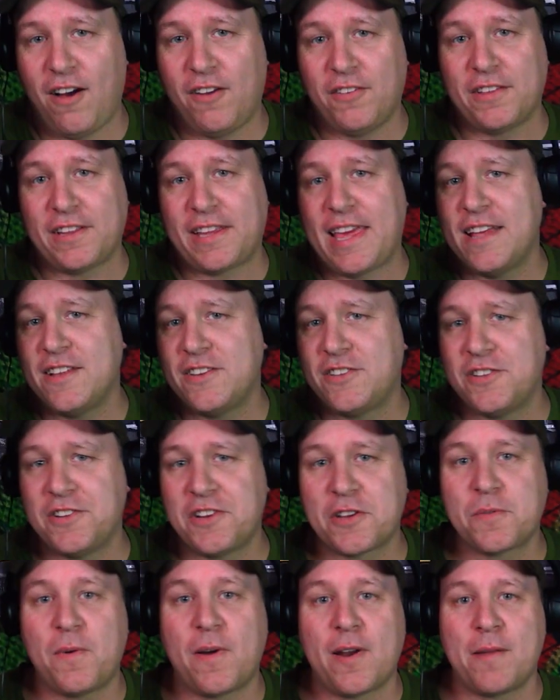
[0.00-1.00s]
All the kids who
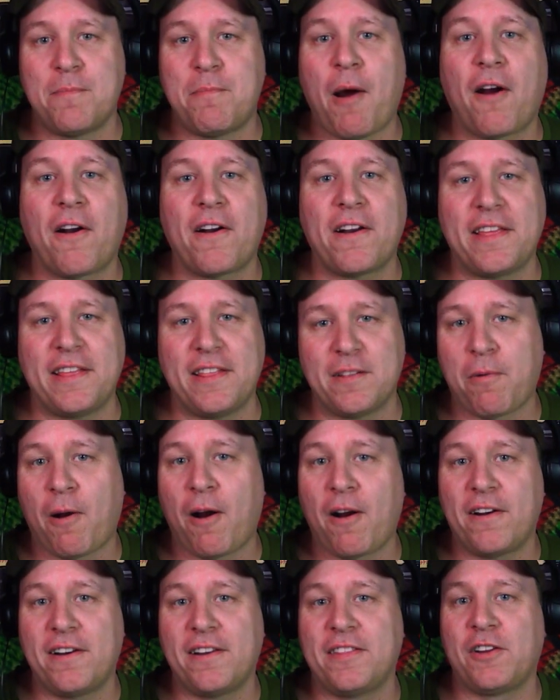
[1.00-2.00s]
just want to party, they're
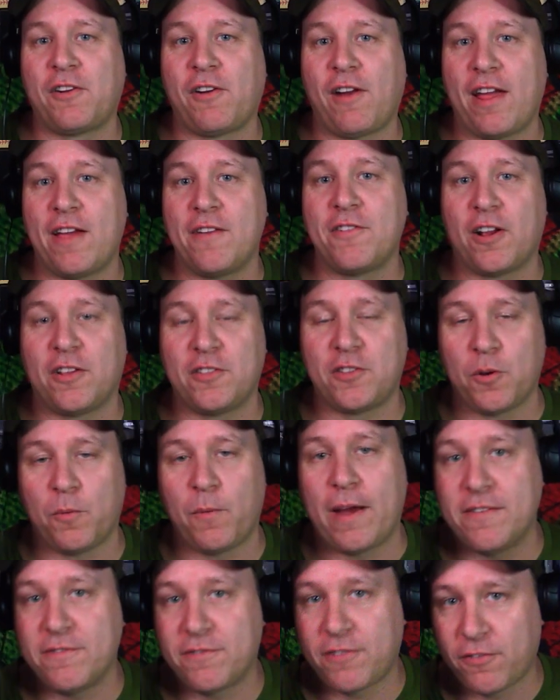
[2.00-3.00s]
partying in the graveyard, they're
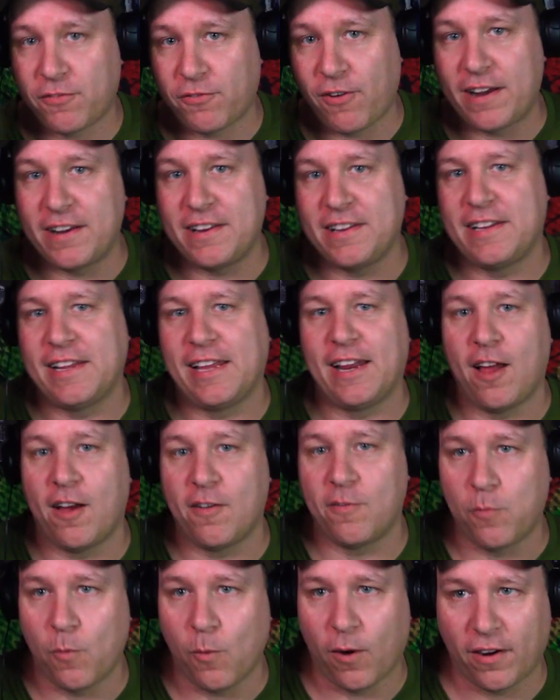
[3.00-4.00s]
waiting for Freddy to get
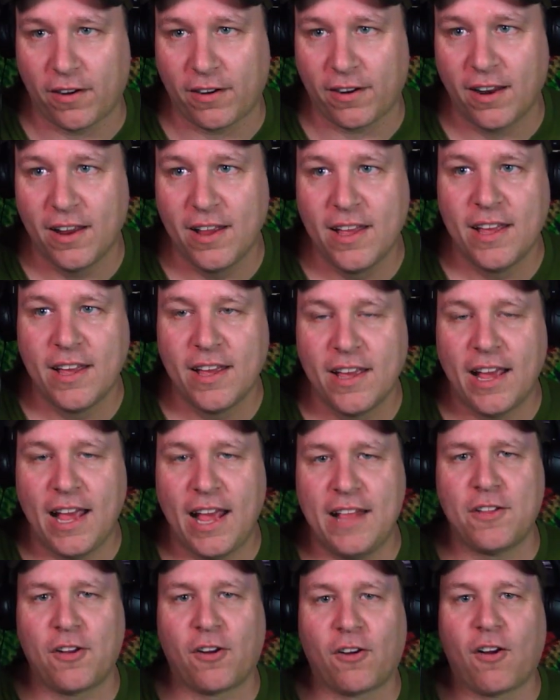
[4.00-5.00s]
off work.
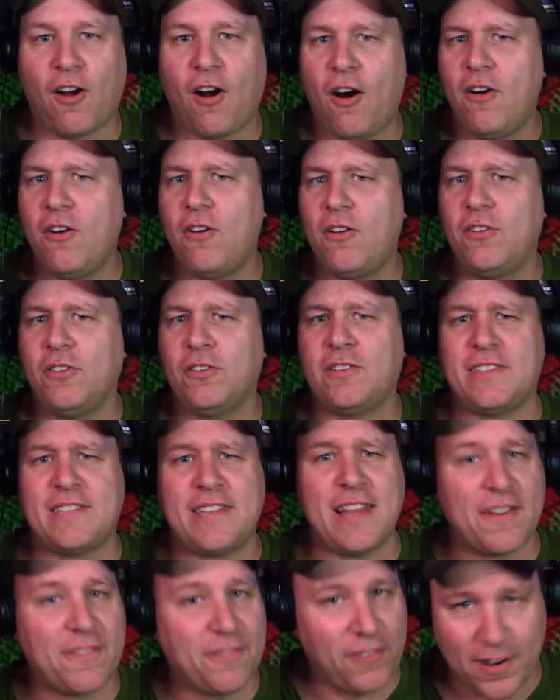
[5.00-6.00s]
And they're all
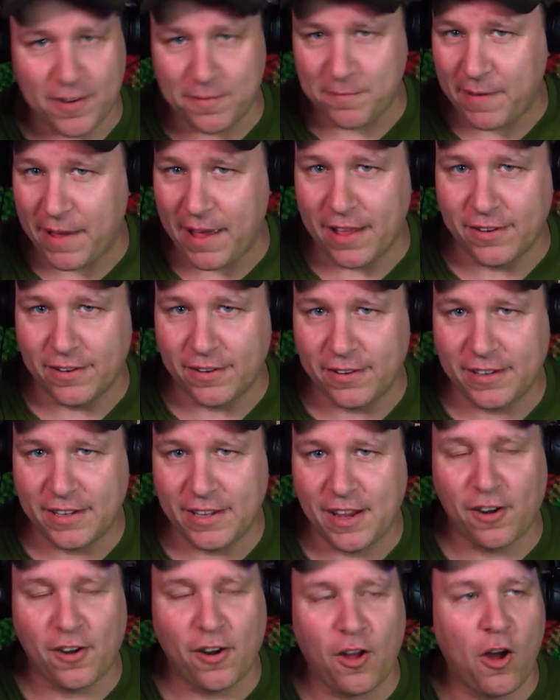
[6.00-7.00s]
different men.
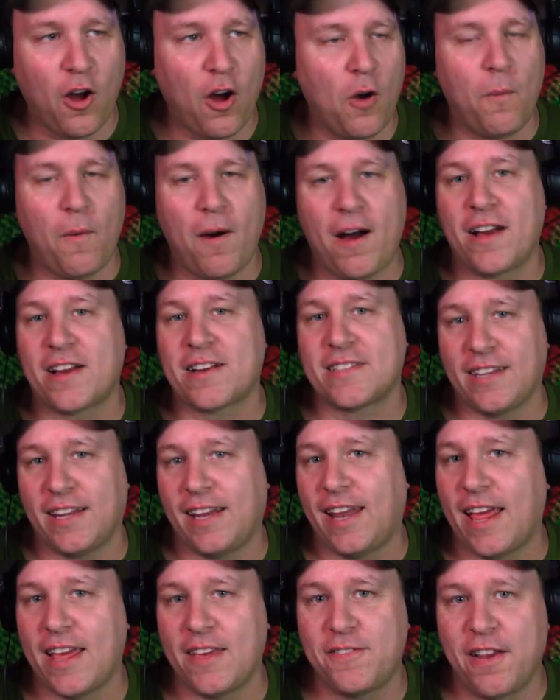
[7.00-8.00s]
You got all walks of
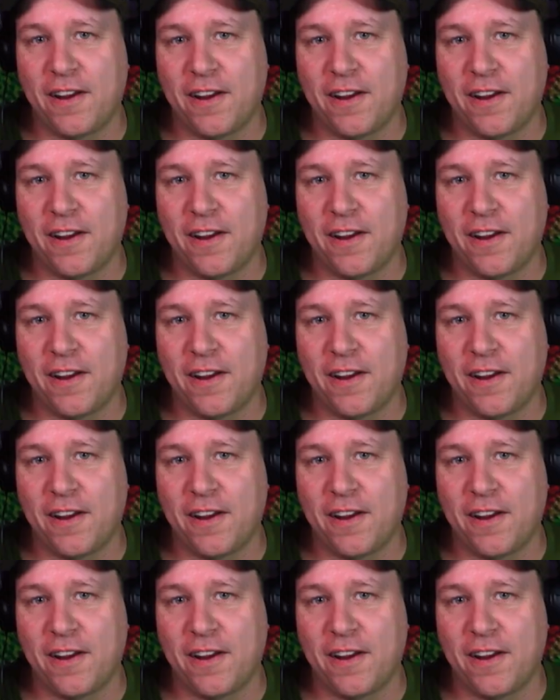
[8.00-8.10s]
life